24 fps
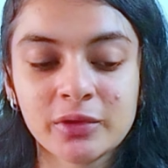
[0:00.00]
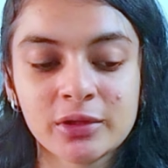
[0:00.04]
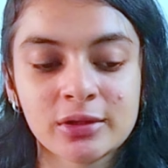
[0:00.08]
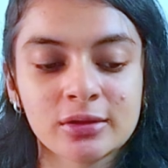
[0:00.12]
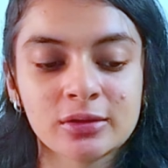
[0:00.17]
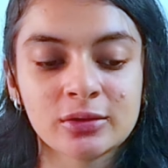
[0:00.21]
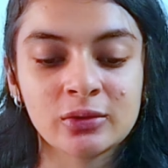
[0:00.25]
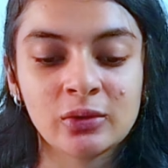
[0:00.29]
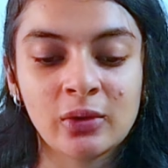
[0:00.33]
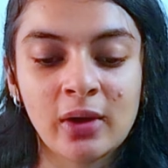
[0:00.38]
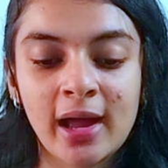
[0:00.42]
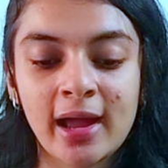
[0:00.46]

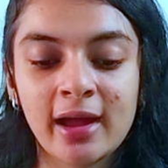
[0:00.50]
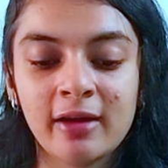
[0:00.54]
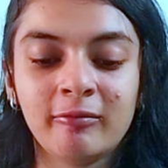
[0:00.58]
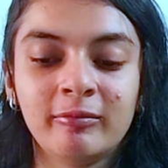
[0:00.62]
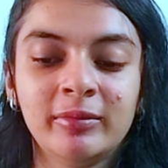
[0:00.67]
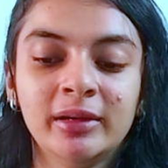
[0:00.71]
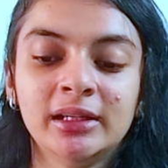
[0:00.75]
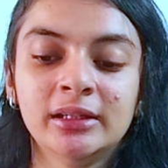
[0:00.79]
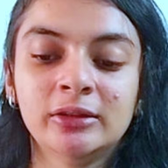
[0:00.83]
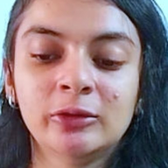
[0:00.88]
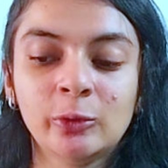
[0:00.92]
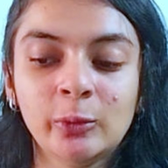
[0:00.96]
So I
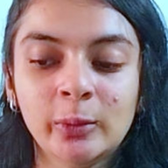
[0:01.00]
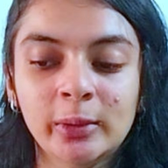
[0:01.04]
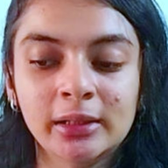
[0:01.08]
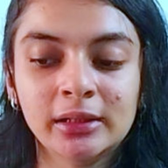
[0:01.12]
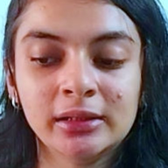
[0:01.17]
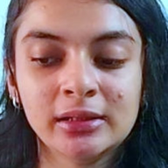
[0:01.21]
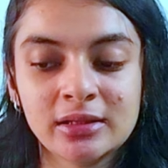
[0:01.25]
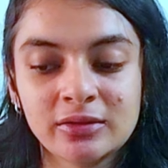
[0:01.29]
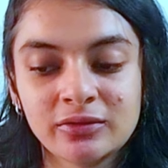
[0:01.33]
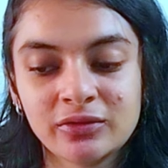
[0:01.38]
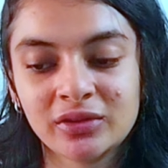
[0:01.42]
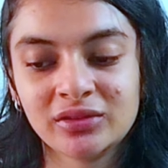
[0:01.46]
have been
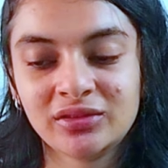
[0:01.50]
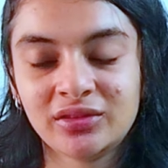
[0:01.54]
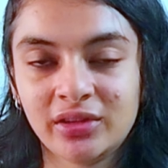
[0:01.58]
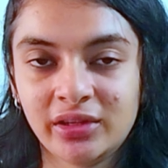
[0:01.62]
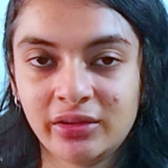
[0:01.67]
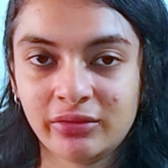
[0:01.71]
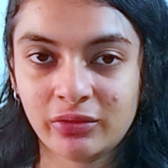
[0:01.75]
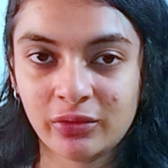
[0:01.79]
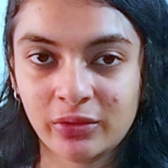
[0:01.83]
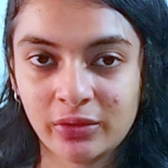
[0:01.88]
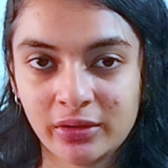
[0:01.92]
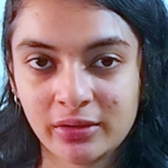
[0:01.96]
doing this for
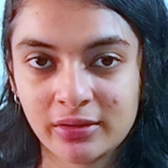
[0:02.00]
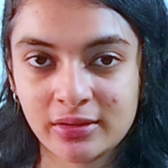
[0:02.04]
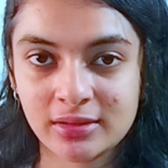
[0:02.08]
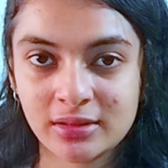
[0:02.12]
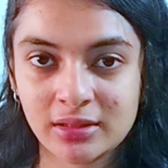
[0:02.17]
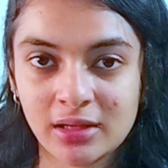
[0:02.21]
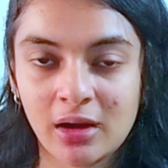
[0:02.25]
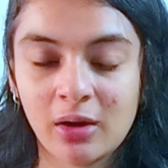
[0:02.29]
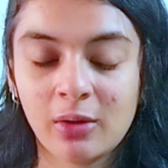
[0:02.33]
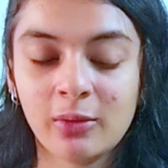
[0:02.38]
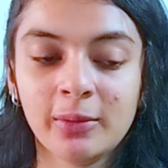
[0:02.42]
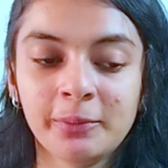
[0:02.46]
3-4
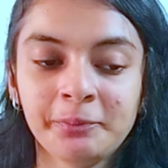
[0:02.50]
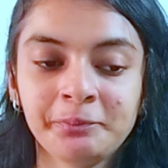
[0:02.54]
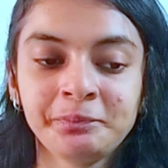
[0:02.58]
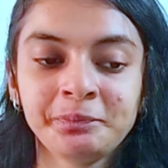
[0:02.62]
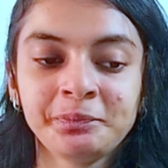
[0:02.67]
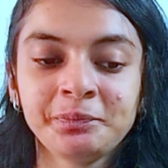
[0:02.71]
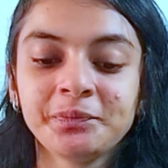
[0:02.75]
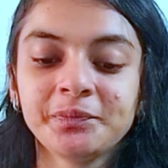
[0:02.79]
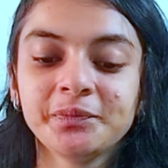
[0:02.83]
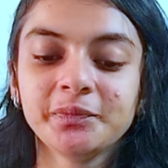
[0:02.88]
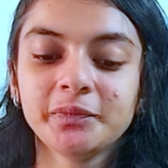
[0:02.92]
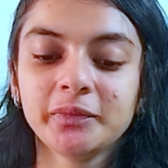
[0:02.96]
years now,
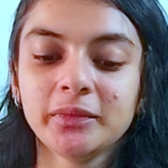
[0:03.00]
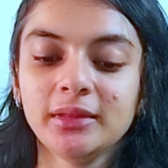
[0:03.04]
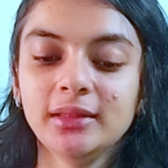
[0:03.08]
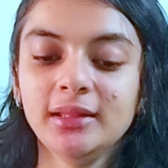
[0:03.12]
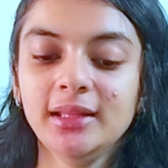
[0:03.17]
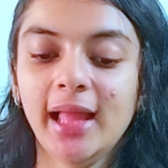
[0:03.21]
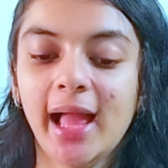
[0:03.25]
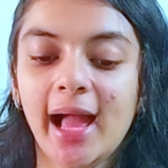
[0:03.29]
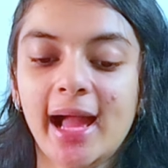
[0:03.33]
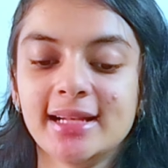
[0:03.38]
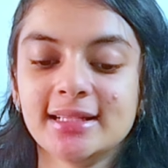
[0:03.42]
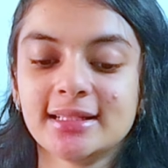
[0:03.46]

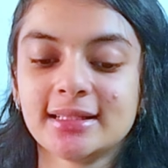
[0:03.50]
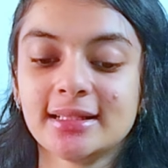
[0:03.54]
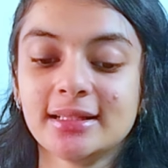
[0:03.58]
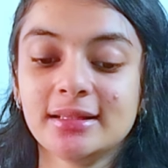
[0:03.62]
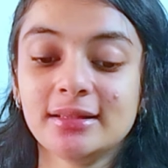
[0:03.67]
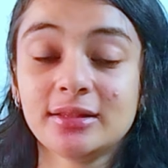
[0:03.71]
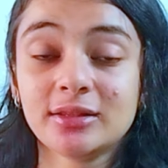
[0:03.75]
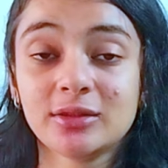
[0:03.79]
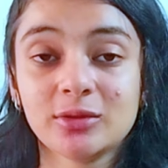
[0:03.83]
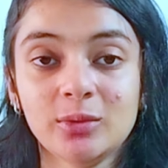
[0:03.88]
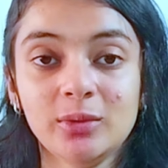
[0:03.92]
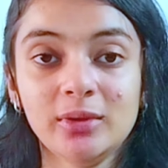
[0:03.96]
and
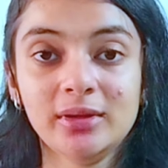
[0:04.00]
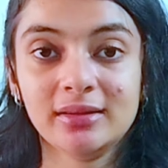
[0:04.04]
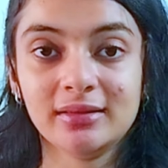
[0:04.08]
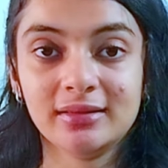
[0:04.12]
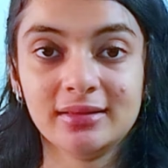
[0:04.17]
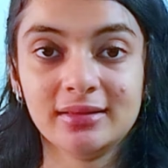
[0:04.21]
since 2